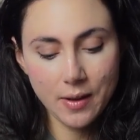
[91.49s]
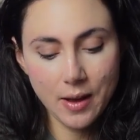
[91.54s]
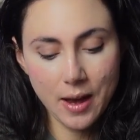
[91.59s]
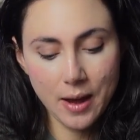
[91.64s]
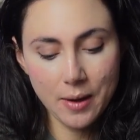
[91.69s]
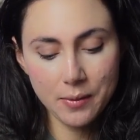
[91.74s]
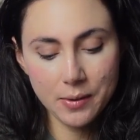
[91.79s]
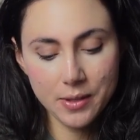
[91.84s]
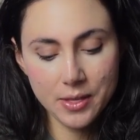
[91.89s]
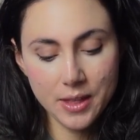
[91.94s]

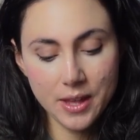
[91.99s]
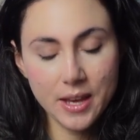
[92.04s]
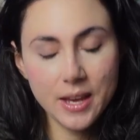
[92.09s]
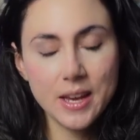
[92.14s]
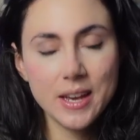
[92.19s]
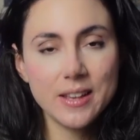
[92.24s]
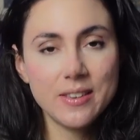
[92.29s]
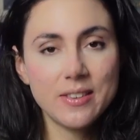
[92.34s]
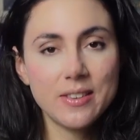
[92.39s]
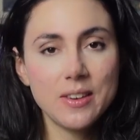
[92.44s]
I would
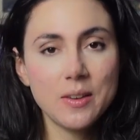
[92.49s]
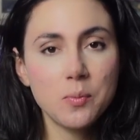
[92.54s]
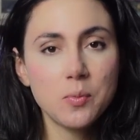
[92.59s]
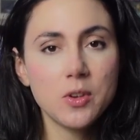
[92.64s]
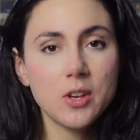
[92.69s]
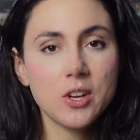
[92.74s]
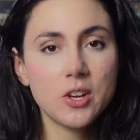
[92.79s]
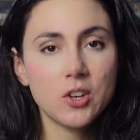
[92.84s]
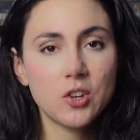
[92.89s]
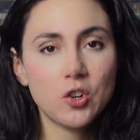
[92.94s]
think it seems
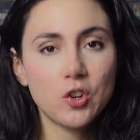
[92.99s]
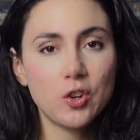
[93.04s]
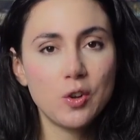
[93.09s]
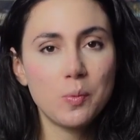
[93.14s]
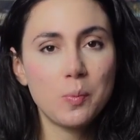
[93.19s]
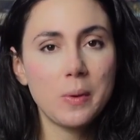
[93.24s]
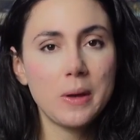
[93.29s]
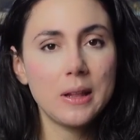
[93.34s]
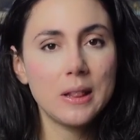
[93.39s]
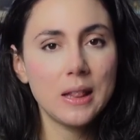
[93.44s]
like it
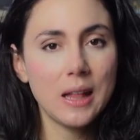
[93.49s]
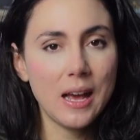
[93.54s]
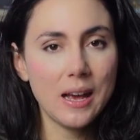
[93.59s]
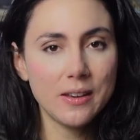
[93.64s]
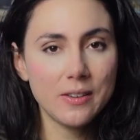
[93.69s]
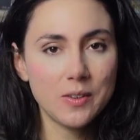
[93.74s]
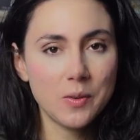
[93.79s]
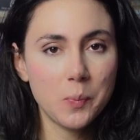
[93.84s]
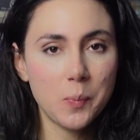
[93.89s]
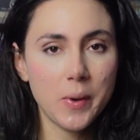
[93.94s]
should be
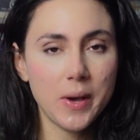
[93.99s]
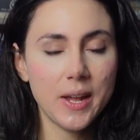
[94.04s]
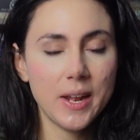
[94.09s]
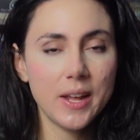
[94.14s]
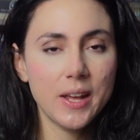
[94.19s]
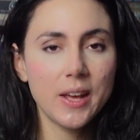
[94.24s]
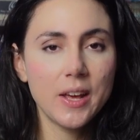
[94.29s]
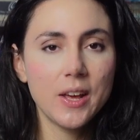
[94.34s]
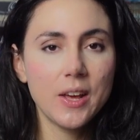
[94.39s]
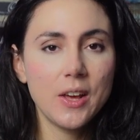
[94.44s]
less,
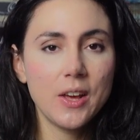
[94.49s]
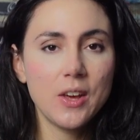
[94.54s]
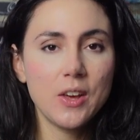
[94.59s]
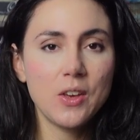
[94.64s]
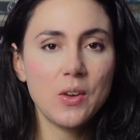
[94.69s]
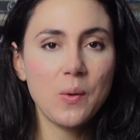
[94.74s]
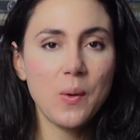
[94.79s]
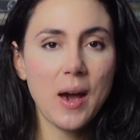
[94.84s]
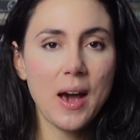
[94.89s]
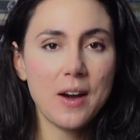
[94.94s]
but
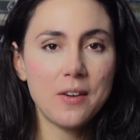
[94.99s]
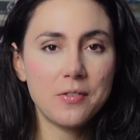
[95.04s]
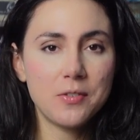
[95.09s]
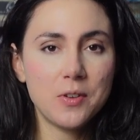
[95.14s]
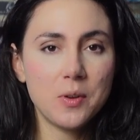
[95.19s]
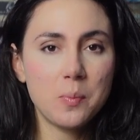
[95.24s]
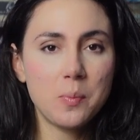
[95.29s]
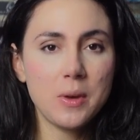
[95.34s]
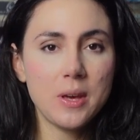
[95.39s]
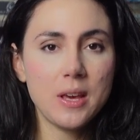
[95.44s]
you have
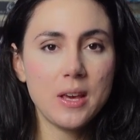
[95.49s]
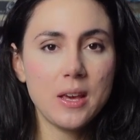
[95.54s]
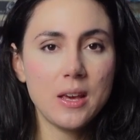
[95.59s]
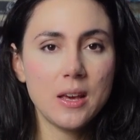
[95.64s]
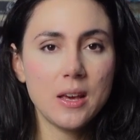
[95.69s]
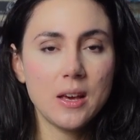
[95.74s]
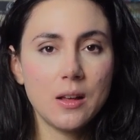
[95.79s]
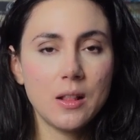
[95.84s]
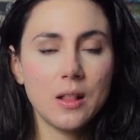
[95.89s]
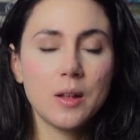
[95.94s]
to
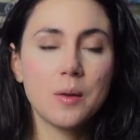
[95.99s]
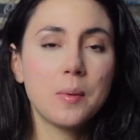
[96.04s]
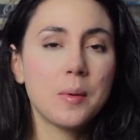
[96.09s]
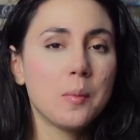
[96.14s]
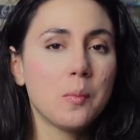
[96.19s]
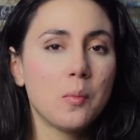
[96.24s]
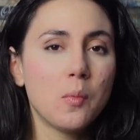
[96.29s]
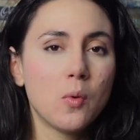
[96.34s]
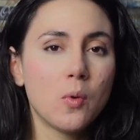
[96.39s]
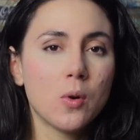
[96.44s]
be a little
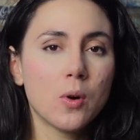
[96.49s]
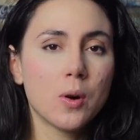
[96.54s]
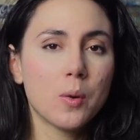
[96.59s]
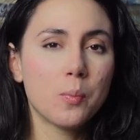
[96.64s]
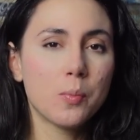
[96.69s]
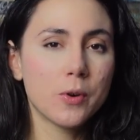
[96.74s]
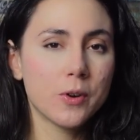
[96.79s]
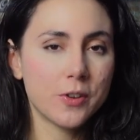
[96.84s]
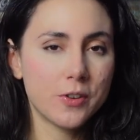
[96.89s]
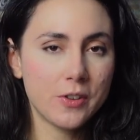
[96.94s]
bit more
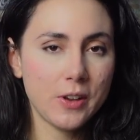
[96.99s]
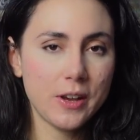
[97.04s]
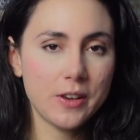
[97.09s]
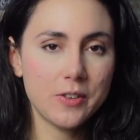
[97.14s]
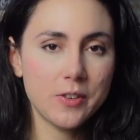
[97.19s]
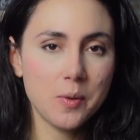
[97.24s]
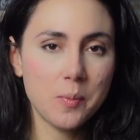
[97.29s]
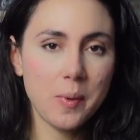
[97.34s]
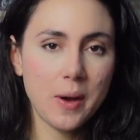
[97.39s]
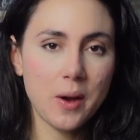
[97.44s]

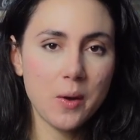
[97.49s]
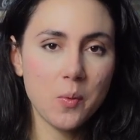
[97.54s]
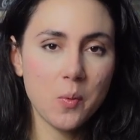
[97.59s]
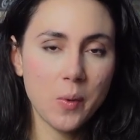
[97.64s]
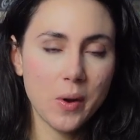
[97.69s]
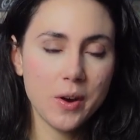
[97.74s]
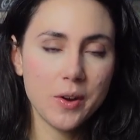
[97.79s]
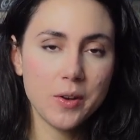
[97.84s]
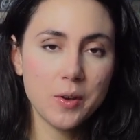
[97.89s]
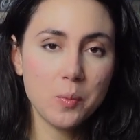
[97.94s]
precise about
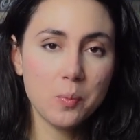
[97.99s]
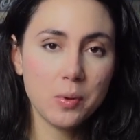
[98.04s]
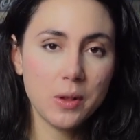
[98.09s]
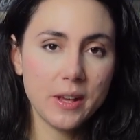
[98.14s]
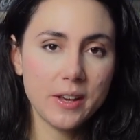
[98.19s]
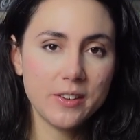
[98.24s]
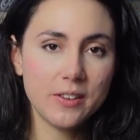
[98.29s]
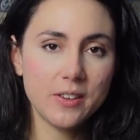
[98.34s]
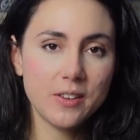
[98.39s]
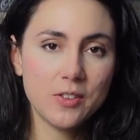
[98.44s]
where you
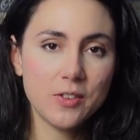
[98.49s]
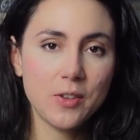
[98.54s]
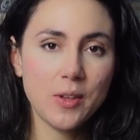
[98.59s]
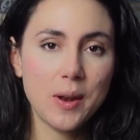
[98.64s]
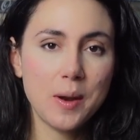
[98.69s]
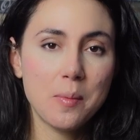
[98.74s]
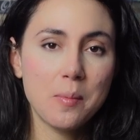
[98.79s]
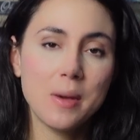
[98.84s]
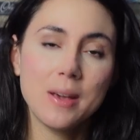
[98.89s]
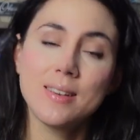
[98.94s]
place it so
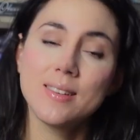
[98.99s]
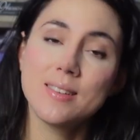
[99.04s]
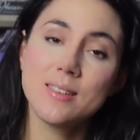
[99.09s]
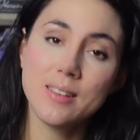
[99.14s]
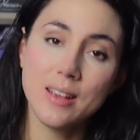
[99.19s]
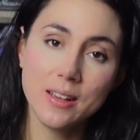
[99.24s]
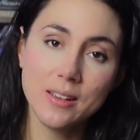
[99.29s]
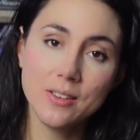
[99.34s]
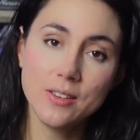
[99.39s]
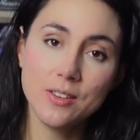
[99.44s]
that it makes
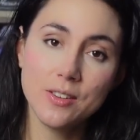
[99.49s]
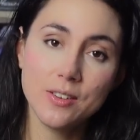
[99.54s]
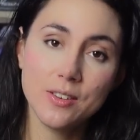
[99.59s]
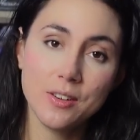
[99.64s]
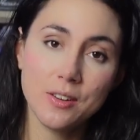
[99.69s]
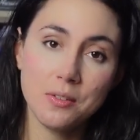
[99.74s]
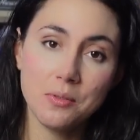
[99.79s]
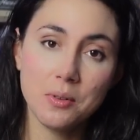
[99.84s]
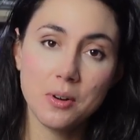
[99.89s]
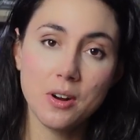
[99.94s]
sense
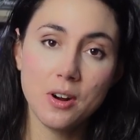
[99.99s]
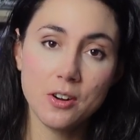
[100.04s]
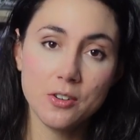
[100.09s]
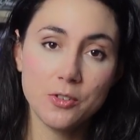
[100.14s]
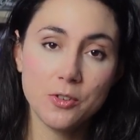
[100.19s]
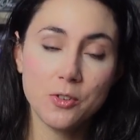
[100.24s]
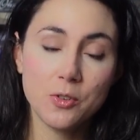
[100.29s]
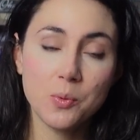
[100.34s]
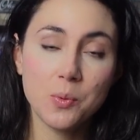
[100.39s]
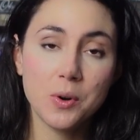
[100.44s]
in
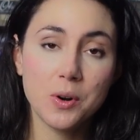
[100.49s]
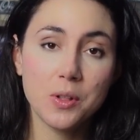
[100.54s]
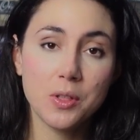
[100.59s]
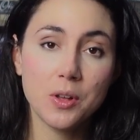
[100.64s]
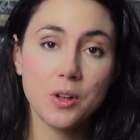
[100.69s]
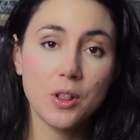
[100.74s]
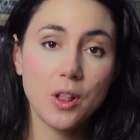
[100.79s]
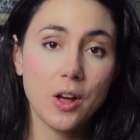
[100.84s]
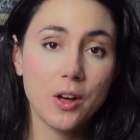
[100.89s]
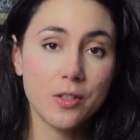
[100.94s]
regards to where
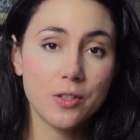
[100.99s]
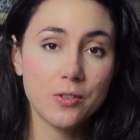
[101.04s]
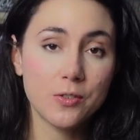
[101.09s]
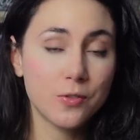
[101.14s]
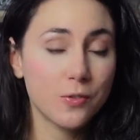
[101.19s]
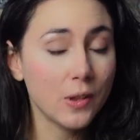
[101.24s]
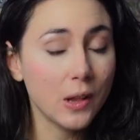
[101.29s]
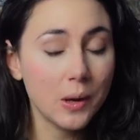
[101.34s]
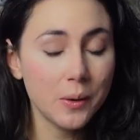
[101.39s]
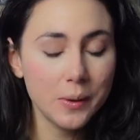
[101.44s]
the cloth is
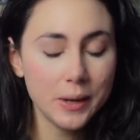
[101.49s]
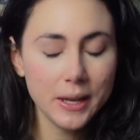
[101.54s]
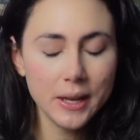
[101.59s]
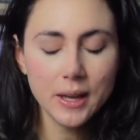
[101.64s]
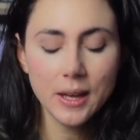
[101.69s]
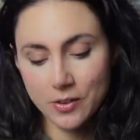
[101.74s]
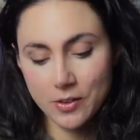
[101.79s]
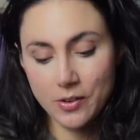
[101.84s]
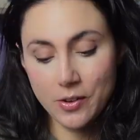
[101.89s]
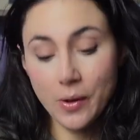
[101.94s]

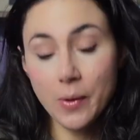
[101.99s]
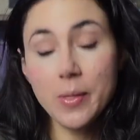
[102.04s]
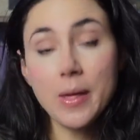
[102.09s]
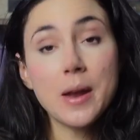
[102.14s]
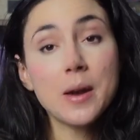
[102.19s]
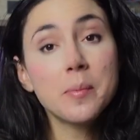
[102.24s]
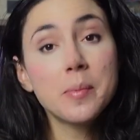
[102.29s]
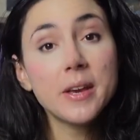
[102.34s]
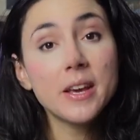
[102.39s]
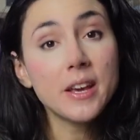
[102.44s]
flowing. So
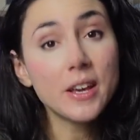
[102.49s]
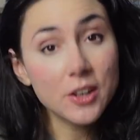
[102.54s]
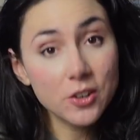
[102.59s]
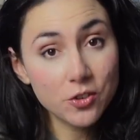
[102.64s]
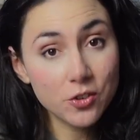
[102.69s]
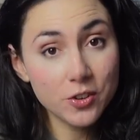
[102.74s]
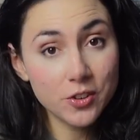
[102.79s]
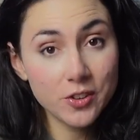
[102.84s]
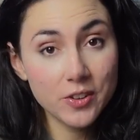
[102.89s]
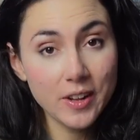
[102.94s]
that'll be
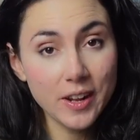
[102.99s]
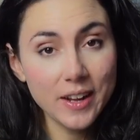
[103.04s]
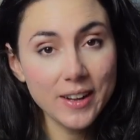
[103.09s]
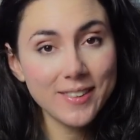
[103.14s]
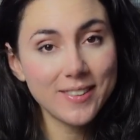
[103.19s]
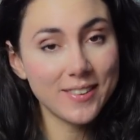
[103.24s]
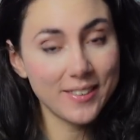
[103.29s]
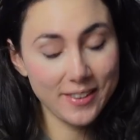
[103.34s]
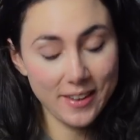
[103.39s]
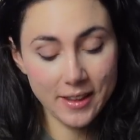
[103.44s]

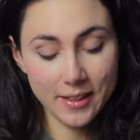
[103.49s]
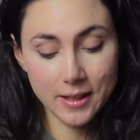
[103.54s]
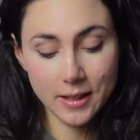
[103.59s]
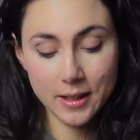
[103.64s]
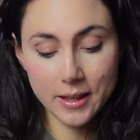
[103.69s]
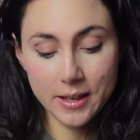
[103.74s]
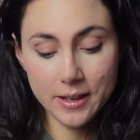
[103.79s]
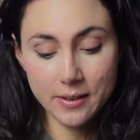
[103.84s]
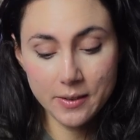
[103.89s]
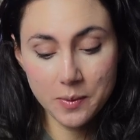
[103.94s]
interesting to say the
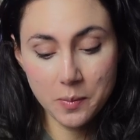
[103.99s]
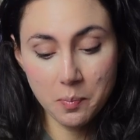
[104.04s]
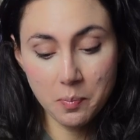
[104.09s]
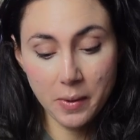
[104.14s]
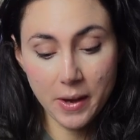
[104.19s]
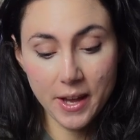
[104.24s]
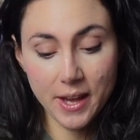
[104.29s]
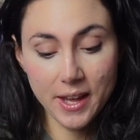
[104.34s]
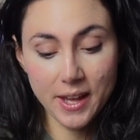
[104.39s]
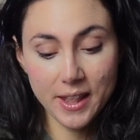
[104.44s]
least,
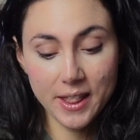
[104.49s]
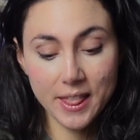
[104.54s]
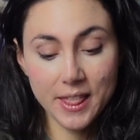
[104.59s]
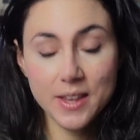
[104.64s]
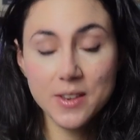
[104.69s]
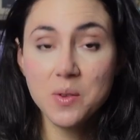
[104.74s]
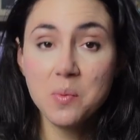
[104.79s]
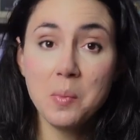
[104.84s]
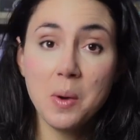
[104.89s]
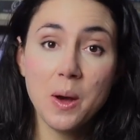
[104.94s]
but
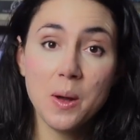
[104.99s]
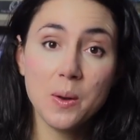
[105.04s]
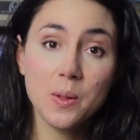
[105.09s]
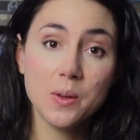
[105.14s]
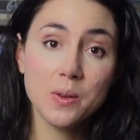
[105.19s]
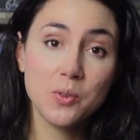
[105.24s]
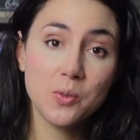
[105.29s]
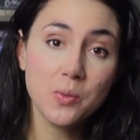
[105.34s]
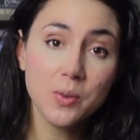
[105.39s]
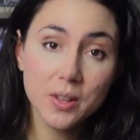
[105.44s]
this
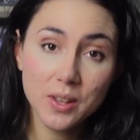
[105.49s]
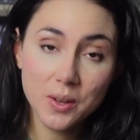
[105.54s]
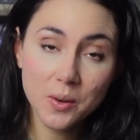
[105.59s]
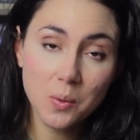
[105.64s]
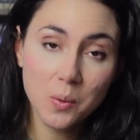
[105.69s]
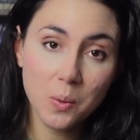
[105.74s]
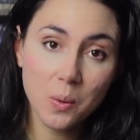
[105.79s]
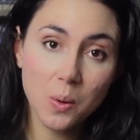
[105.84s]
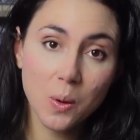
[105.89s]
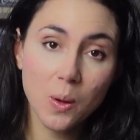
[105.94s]
model is really
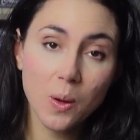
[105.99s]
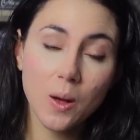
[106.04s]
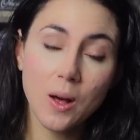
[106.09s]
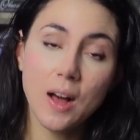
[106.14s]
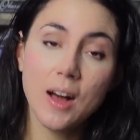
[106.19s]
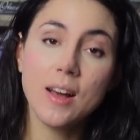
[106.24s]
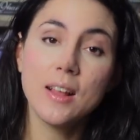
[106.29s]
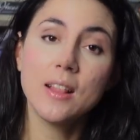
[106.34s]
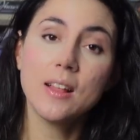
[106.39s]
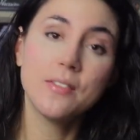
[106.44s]
cool.
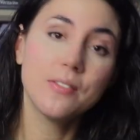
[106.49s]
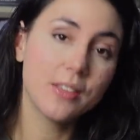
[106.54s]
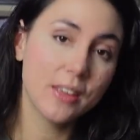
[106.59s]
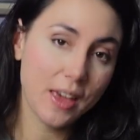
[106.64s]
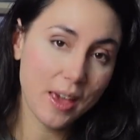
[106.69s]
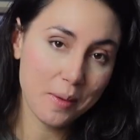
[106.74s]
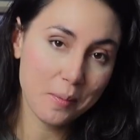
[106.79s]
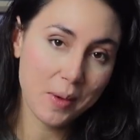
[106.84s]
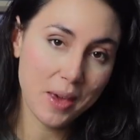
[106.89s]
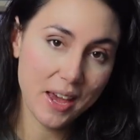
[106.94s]
I love the
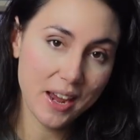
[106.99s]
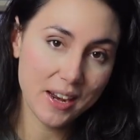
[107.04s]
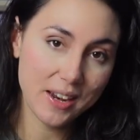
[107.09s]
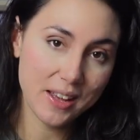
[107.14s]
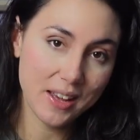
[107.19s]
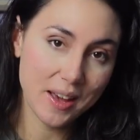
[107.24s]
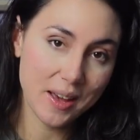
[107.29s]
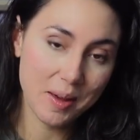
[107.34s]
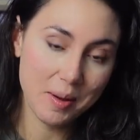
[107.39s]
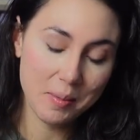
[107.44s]
game
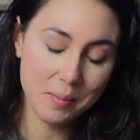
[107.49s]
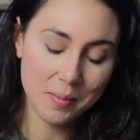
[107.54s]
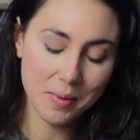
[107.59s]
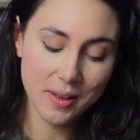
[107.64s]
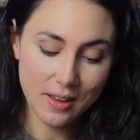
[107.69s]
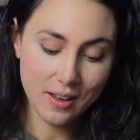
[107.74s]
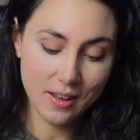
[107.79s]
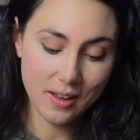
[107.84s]
KDM.